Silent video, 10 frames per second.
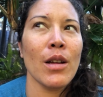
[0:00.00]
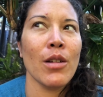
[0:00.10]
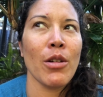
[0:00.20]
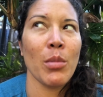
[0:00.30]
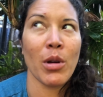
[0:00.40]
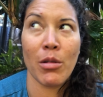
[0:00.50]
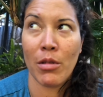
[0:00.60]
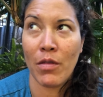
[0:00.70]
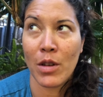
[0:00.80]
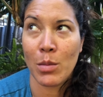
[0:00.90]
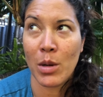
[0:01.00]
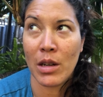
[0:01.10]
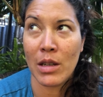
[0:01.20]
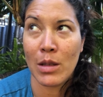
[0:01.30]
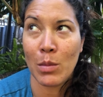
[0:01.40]
Great Barrier Reef
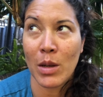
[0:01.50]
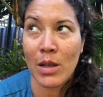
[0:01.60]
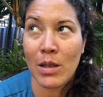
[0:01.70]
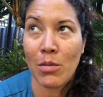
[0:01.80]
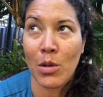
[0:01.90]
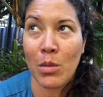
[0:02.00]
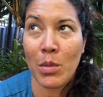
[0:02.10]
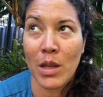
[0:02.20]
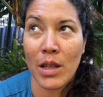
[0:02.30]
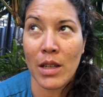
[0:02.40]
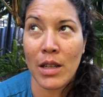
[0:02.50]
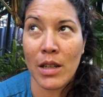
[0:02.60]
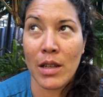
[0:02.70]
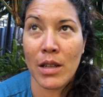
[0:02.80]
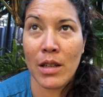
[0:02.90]
experience because it will be
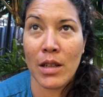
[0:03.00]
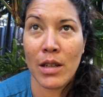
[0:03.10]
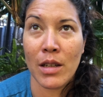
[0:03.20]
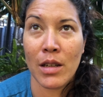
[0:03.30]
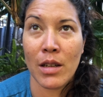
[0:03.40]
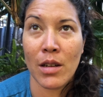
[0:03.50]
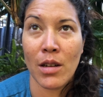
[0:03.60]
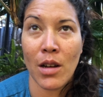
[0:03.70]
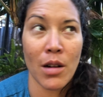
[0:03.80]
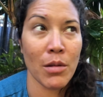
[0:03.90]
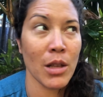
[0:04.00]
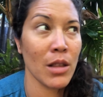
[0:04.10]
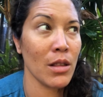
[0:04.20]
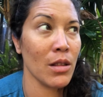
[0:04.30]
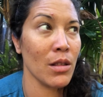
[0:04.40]
not with
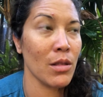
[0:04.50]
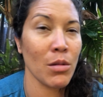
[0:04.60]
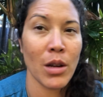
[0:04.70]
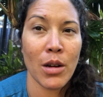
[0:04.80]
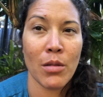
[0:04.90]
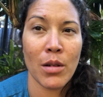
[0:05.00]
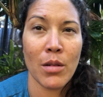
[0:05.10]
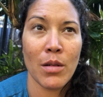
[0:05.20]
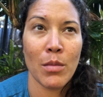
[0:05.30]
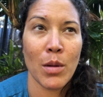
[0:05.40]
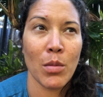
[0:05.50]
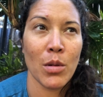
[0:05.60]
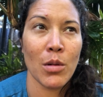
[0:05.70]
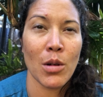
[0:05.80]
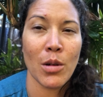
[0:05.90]
300 people
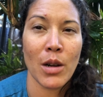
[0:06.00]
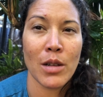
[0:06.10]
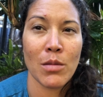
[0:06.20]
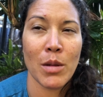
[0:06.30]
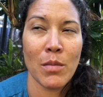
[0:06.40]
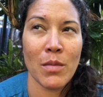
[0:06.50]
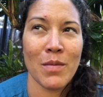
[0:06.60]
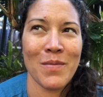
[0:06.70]
who don't know how to swim.